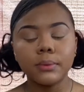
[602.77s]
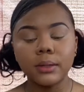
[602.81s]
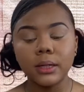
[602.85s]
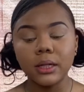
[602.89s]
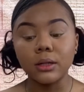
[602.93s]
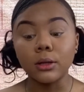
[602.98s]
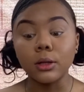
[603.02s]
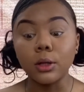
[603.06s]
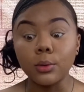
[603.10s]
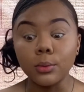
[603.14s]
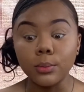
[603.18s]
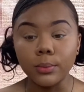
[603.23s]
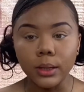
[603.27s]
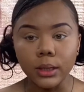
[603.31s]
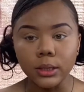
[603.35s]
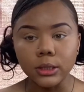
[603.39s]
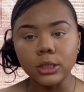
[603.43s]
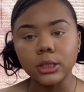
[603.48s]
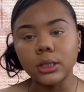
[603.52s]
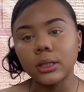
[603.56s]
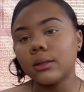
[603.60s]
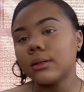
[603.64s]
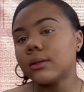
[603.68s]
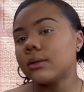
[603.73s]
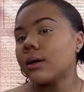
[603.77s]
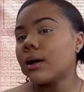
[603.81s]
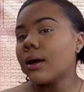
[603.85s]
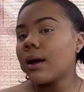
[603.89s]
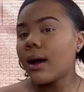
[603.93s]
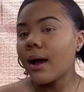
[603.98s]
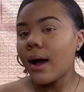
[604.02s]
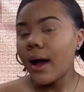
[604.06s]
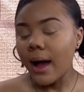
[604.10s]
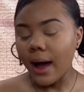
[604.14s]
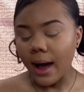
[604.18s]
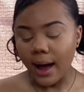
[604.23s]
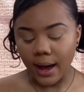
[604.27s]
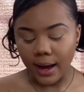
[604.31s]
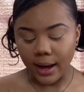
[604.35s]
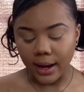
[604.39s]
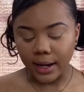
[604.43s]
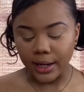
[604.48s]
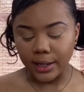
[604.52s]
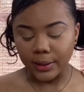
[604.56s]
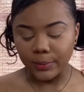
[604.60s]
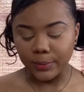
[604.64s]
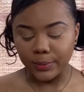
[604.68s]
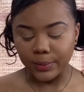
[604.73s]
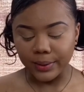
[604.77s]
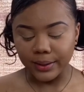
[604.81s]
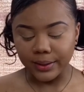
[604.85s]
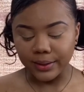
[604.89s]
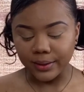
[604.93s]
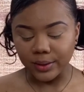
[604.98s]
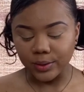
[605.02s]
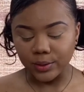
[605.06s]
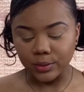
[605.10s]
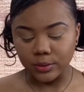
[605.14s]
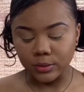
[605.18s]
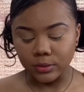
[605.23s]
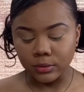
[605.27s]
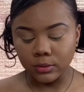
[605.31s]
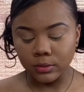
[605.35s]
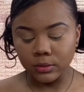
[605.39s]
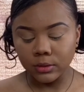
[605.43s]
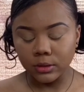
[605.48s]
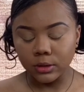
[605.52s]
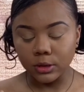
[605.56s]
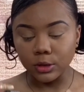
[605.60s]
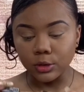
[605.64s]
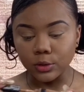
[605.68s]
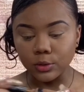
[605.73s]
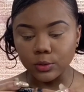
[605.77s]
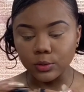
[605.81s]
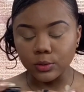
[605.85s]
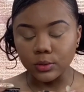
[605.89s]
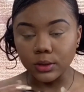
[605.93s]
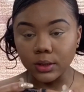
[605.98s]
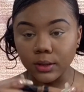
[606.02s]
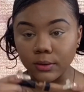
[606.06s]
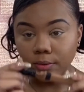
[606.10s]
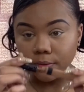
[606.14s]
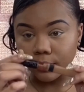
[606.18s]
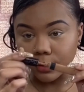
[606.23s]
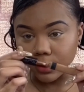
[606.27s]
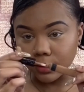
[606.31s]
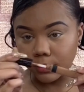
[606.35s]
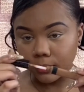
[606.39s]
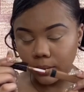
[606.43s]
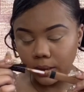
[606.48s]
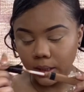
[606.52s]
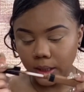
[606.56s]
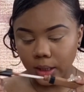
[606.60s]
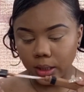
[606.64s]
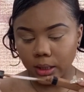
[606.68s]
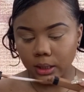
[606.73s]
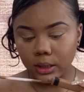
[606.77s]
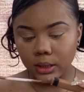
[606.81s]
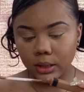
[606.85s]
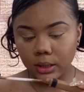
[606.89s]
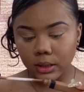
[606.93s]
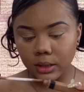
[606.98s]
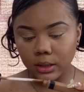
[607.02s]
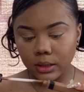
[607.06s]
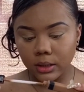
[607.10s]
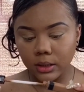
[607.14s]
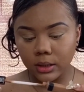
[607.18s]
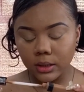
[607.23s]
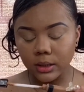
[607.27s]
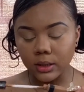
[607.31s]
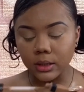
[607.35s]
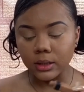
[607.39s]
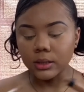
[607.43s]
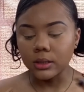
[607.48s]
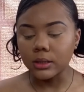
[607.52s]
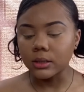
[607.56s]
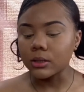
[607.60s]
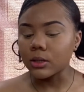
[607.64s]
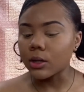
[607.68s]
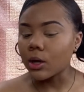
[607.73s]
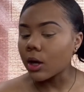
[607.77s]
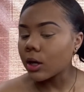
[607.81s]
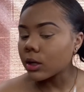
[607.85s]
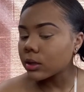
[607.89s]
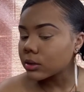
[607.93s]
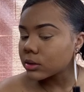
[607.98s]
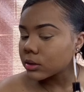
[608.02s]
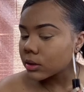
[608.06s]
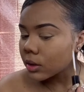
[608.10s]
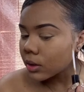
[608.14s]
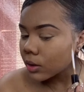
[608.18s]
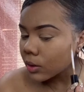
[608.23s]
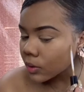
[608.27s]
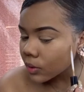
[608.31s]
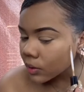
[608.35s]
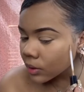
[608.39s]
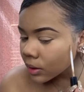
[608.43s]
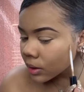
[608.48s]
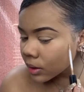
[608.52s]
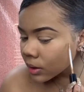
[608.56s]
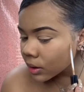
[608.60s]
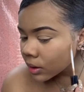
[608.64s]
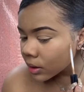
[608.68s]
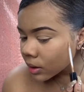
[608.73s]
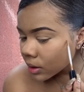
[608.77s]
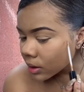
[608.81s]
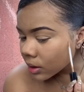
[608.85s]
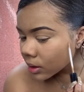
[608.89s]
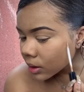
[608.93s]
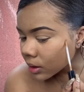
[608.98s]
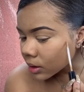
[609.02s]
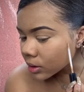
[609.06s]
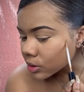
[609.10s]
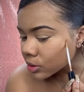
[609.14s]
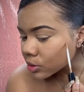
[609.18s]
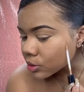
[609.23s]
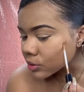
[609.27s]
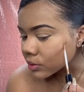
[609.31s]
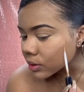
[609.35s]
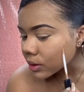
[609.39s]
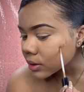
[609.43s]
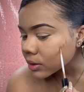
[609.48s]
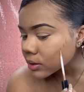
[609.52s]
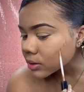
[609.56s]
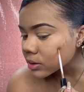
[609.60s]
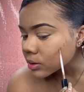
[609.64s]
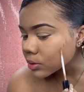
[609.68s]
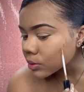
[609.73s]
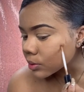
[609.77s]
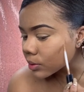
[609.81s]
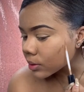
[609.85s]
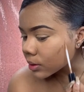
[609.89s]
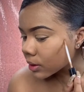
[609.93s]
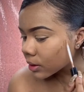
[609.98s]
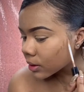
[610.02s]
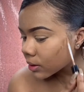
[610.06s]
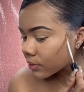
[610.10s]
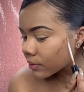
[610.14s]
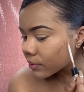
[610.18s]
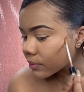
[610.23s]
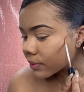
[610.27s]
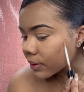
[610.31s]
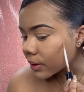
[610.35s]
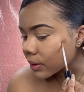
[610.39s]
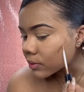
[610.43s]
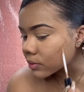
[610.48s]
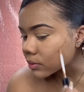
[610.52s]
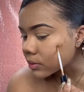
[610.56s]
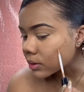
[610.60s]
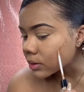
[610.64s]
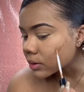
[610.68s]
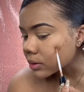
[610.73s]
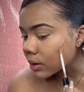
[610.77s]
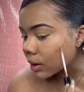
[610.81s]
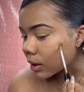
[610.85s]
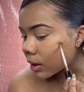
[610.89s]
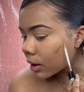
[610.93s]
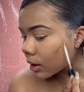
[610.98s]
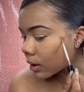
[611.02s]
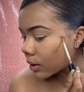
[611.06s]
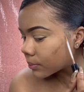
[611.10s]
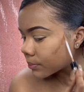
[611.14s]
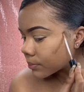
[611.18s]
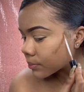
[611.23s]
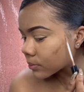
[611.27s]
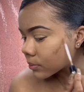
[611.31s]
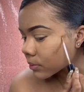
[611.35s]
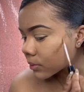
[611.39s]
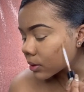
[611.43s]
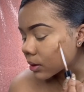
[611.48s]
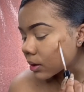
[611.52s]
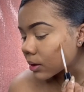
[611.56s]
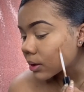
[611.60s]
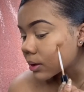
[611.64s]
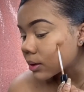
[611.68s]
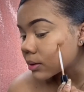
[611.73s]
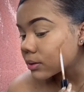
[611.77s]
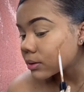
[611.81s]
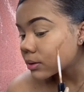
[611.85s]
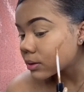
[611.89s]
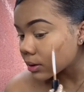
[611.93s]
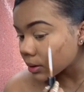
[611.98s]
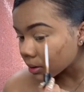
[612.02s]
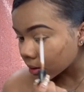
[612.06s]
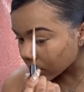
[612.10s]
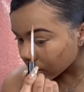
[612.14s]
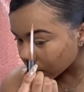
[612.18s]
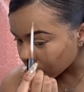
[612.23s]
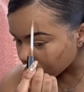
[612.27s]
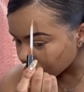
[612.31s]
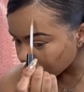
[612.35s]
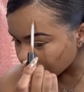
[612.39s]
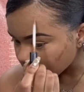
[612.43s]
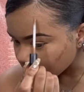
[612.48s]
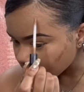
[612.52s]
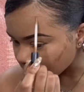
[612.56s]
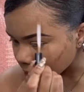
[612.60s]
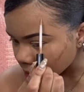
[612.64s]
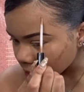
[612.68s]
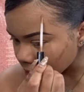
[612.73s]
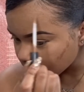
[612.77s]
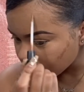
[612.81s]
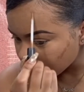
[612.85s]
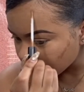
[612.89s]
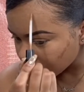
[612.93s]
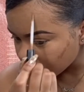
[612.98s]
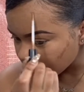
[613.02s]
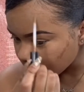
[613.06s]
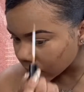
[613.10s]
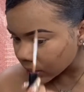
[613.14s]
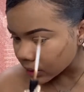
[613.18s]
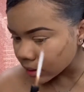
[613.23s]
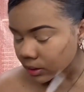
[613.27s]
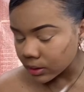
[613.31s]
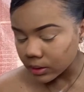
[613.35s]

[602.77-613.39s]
it low budget, I will use the Fit Me. This is also a drugstore found concealer, excuse me.